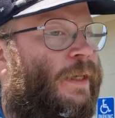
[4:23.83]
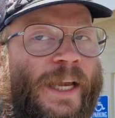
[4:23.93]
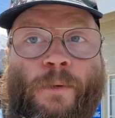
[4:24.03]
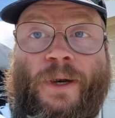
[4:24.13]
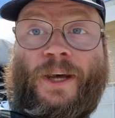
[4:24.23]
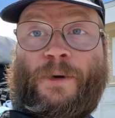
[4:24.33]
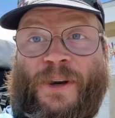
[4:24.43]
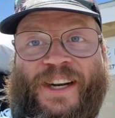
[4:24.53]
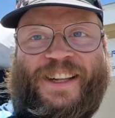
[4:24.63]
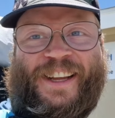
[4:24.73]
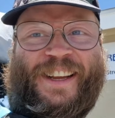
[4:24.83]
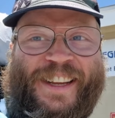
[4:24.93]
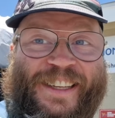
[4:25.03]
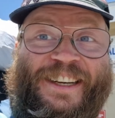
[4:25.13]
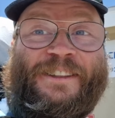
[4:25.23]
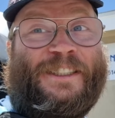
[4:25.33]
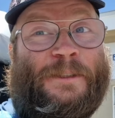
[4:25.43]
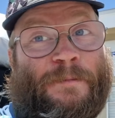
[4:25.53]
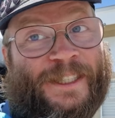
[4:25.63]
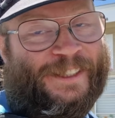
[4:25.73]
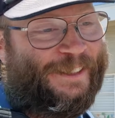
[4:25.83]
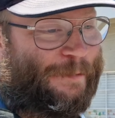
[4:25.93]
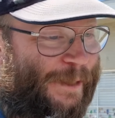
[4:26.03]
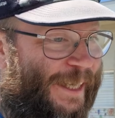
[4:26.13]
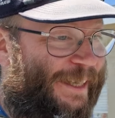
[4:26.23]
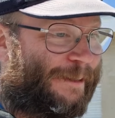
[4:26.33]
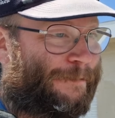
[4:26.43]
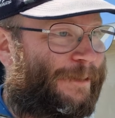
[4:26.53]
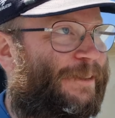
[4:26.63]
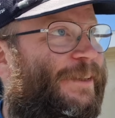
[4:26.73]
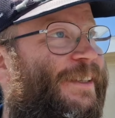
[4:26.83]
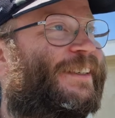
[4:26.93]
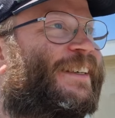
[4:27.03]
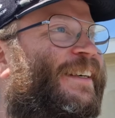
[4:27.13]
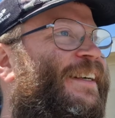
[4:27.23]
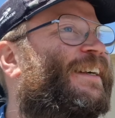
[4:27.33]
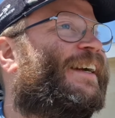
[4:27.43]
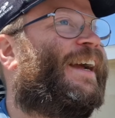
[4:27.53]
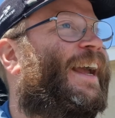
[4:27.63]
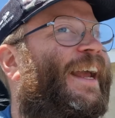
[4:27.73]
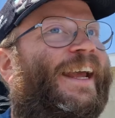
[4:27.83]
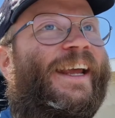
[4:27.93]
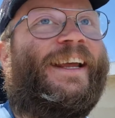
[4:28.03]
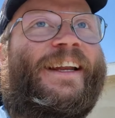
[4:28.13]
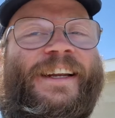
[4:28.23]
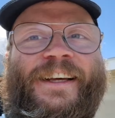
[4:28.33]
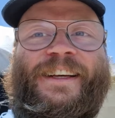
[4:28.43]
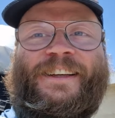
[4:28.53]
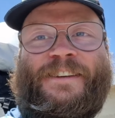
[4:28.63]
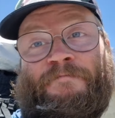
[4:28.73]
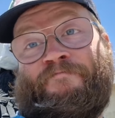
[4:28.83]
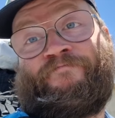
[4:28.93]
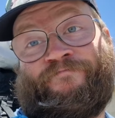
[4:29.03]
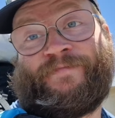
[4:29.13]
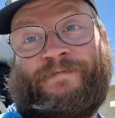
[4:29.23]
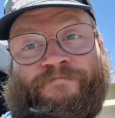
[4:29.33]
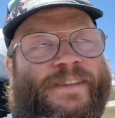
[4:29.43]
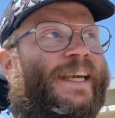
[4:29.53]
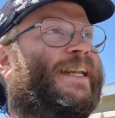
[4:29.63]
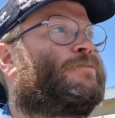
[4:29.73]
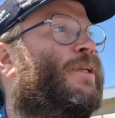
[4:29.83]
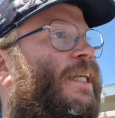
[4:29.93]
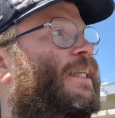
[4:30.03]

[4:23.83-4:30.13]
Day 100, I was expecting to be a lot further, and it is what it